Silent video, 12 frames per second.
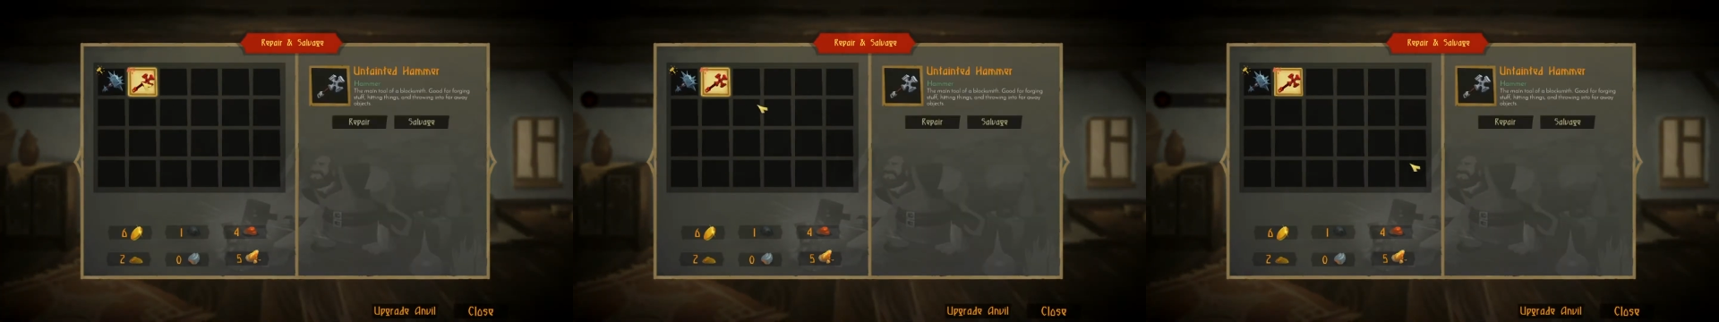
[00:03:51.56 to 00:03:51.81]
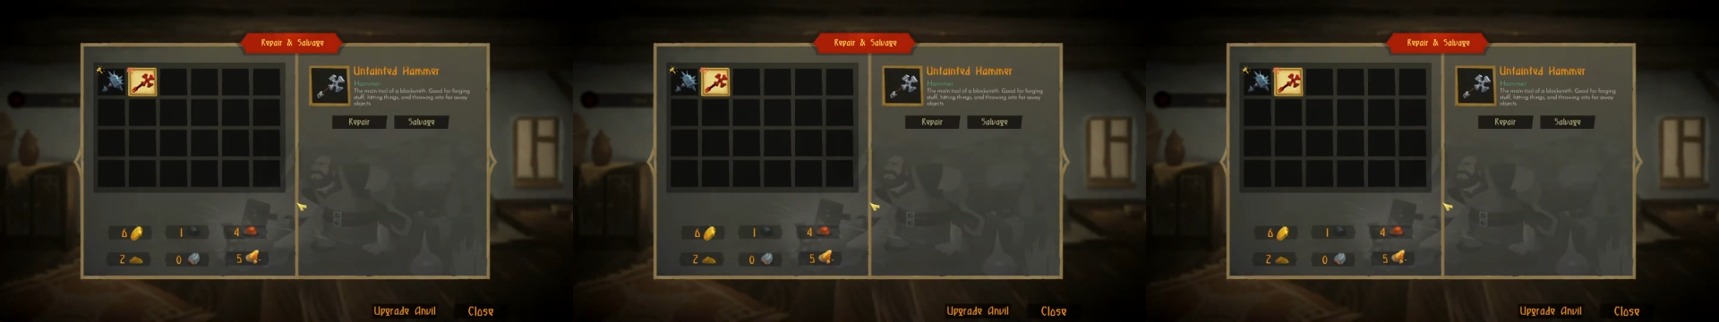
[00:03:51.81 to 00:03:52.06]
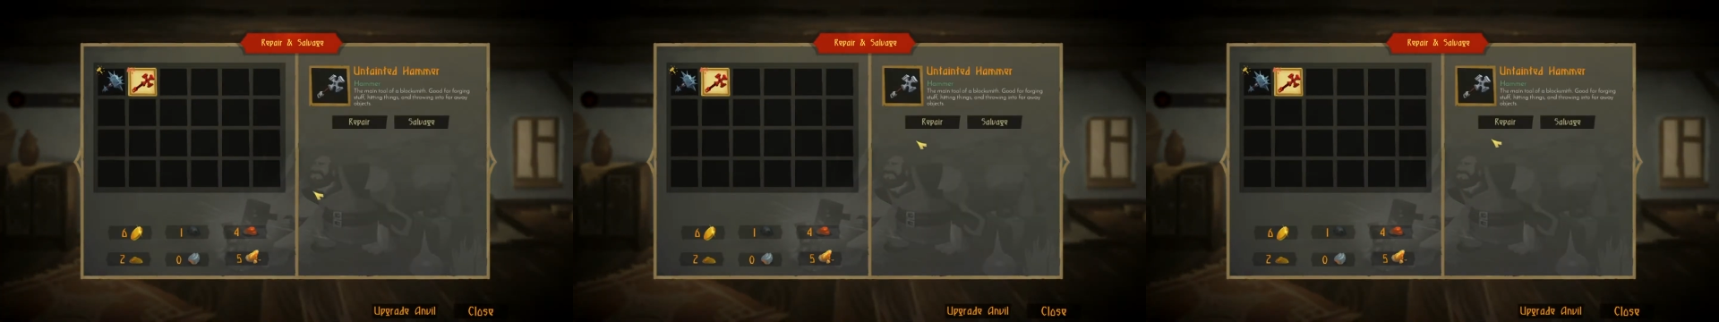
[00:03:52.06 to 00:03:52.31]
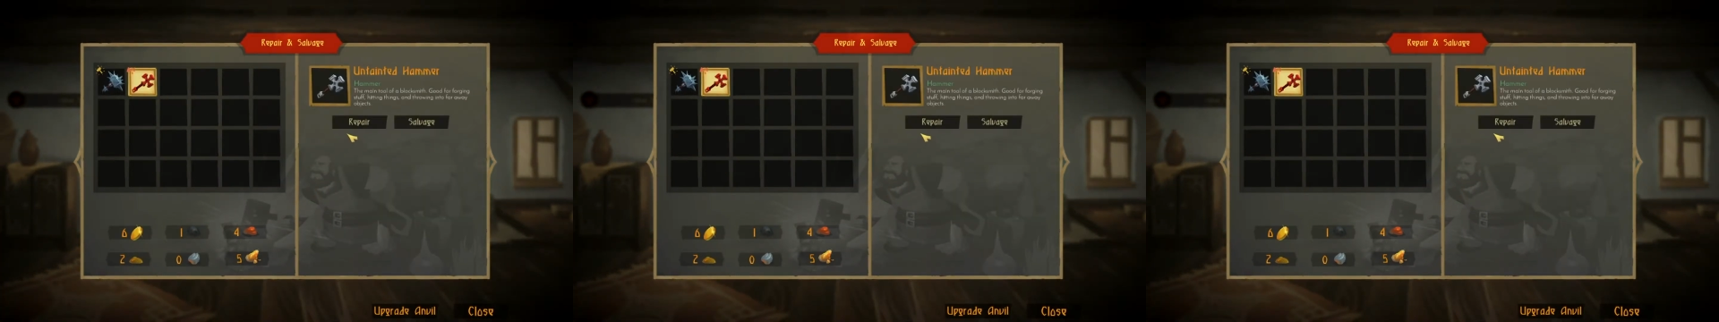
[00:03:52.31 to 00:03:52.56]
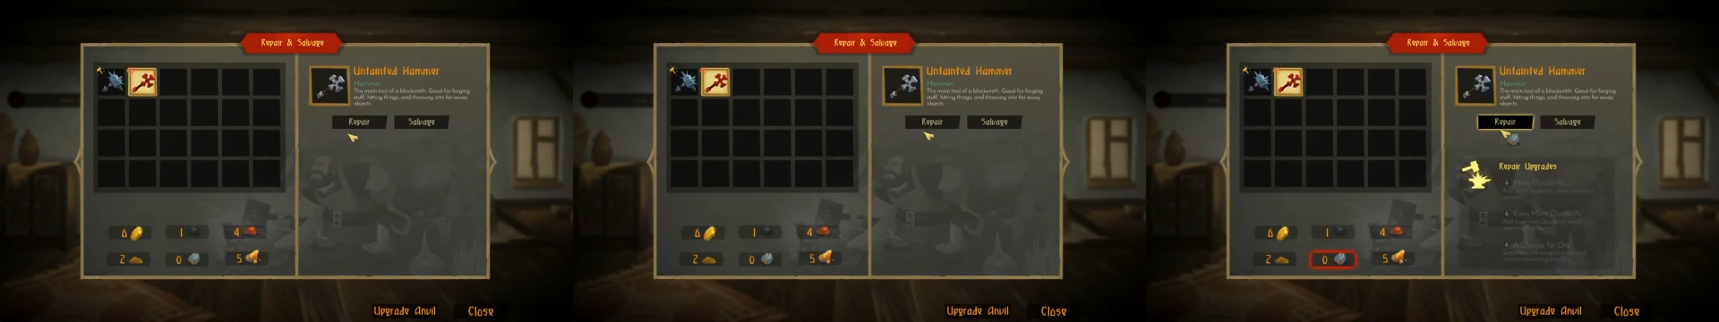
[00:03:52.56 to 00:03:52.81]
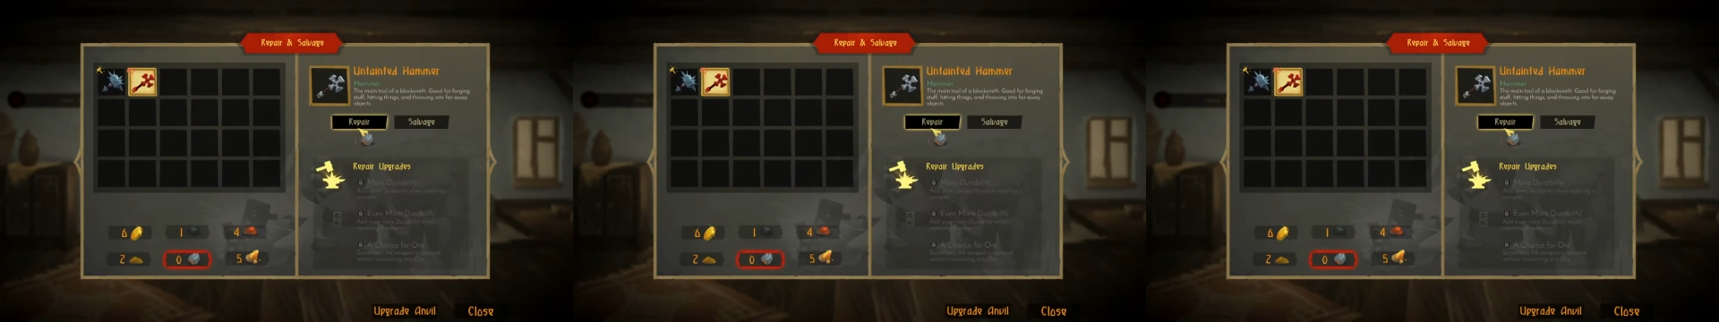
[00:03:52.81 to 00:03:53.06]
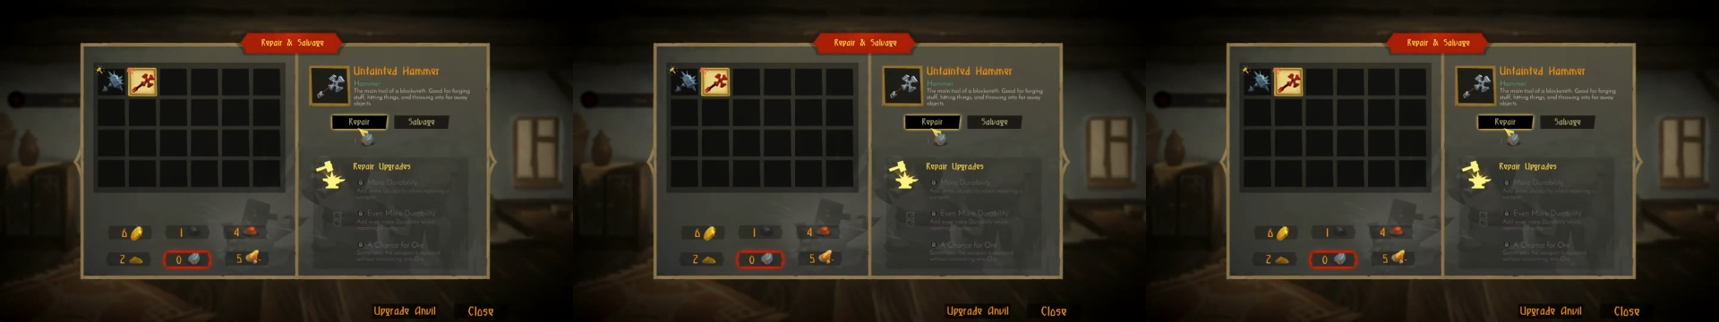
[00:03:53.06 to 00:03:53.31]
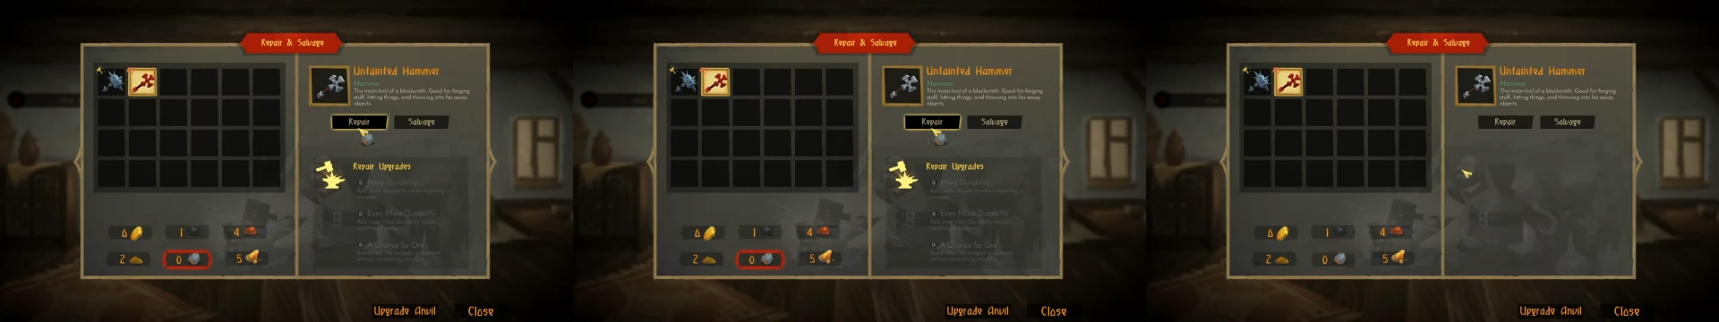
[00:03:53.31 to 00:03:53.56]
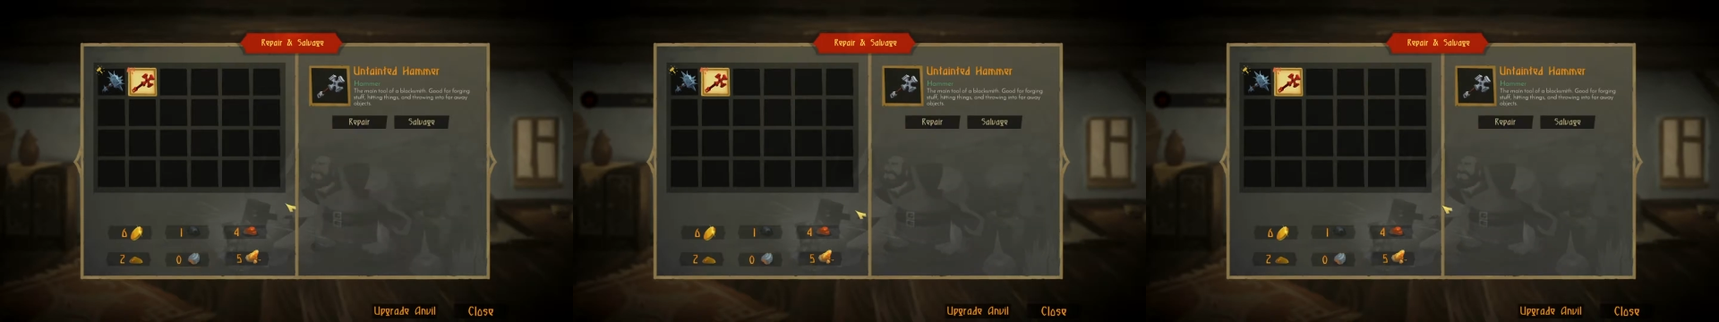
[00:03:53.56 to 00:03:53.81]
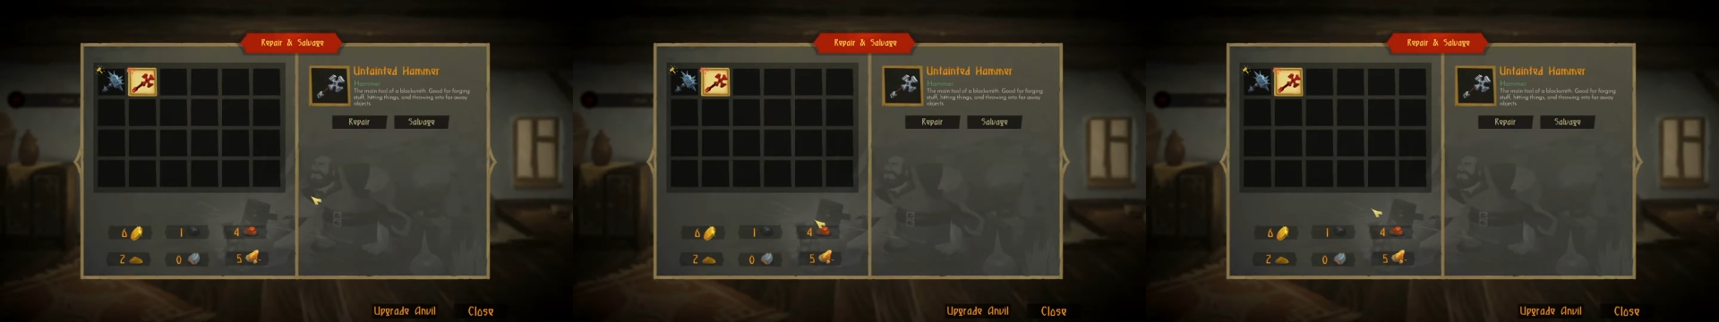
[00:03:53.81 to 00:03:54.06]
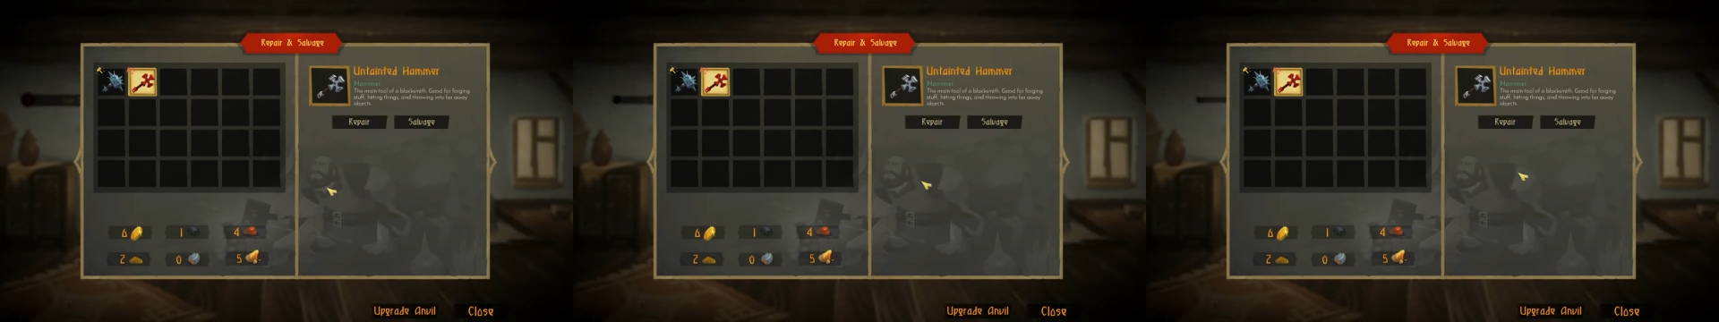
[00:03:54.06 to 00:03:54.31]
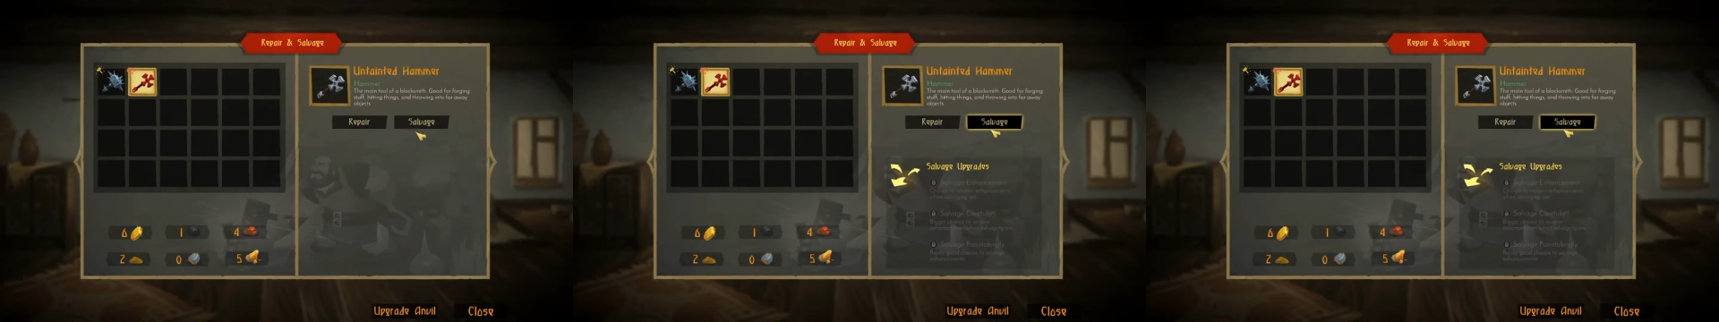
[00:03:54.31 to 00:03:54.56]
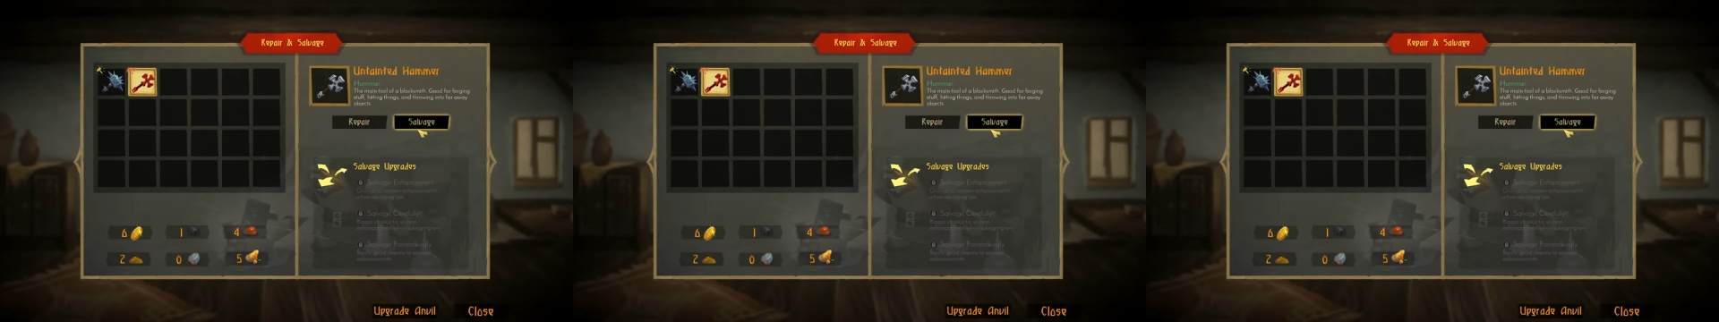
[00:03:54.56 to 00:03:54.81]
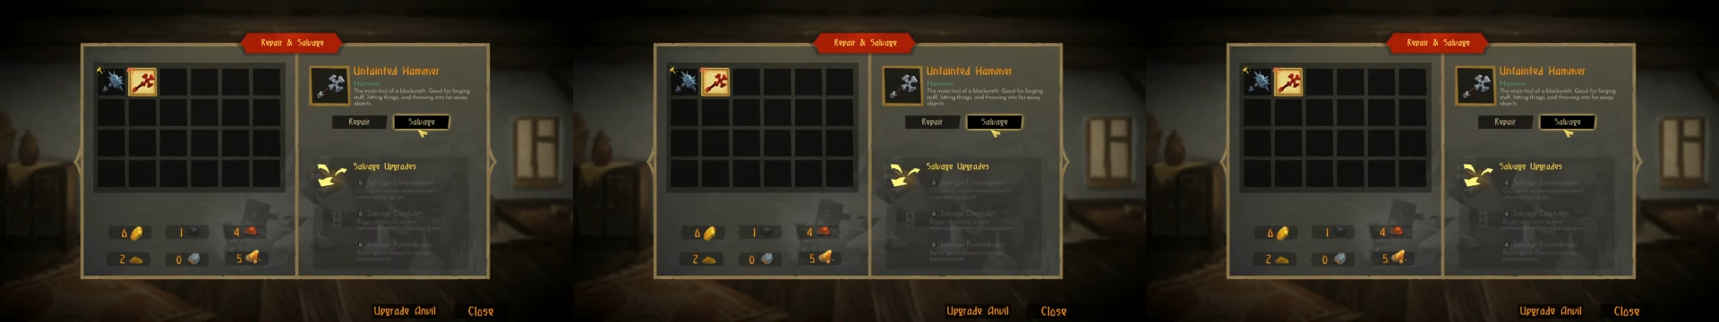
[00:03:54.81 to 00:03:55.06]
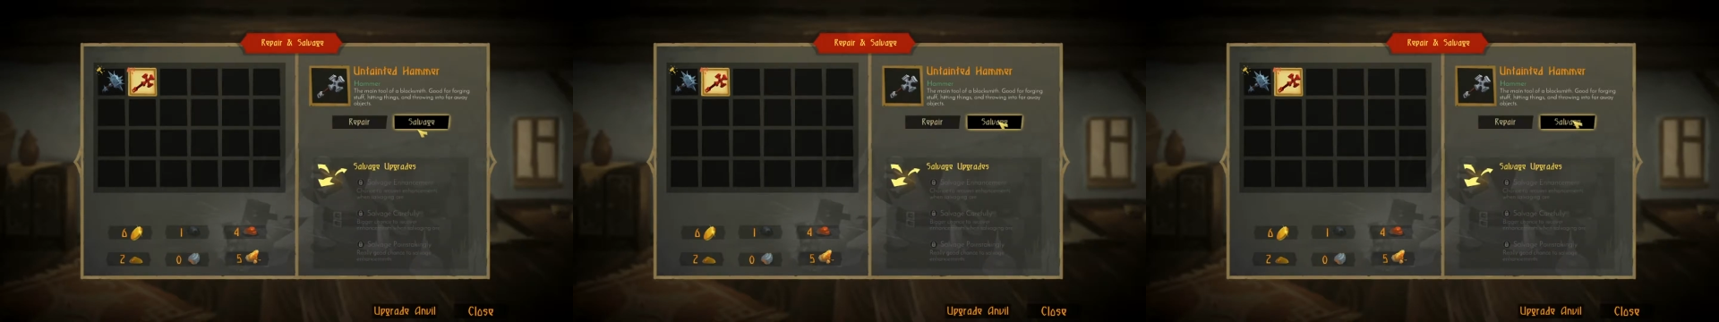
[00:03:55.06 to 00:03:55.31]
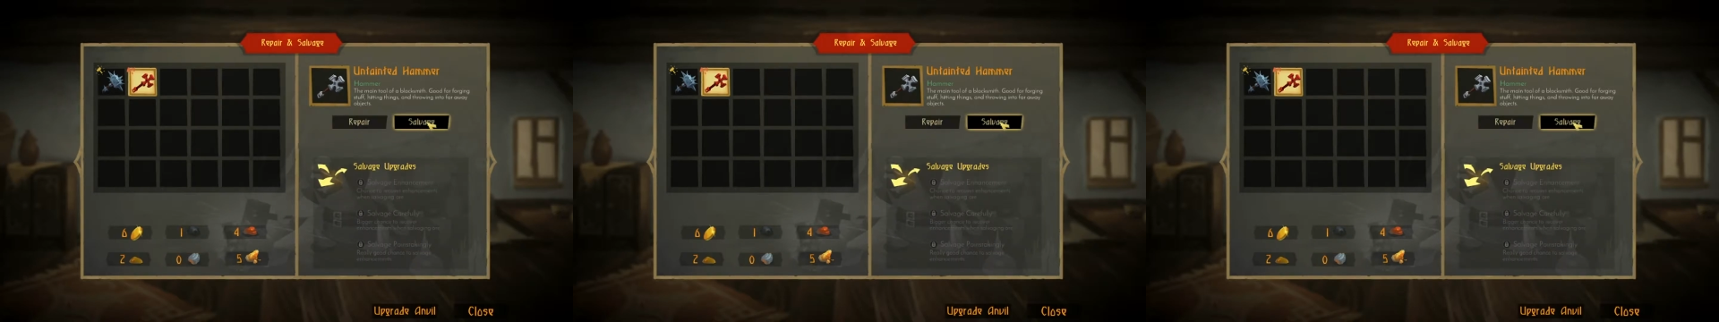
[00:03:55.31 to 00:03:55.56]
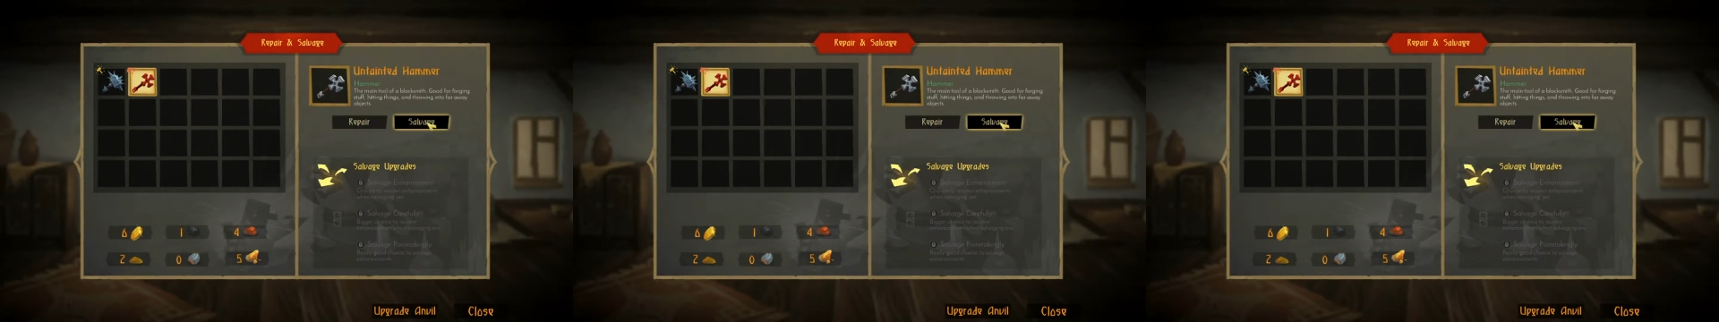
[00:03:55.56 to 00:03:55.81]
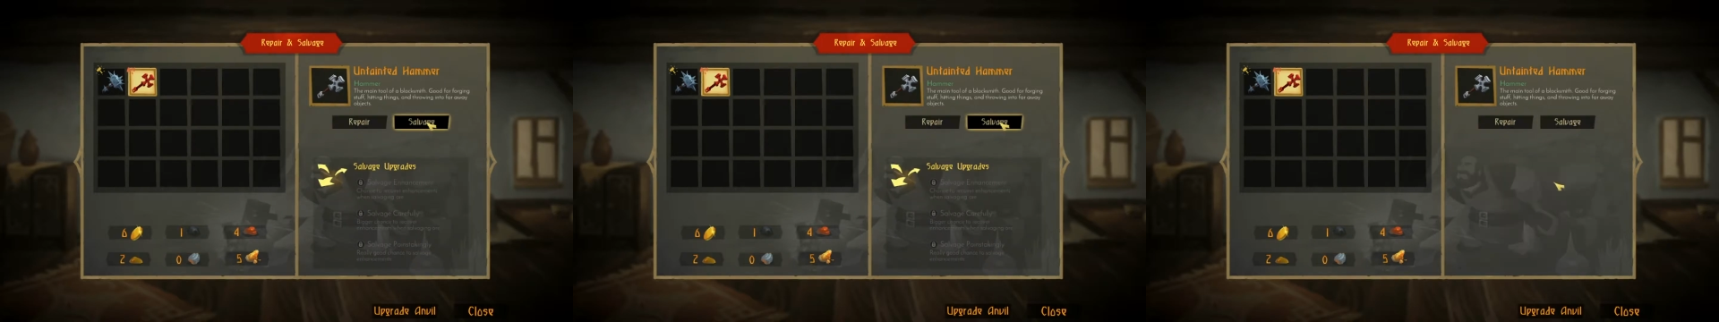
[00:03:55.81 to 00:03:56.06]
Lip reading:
[unreadable: no face in view]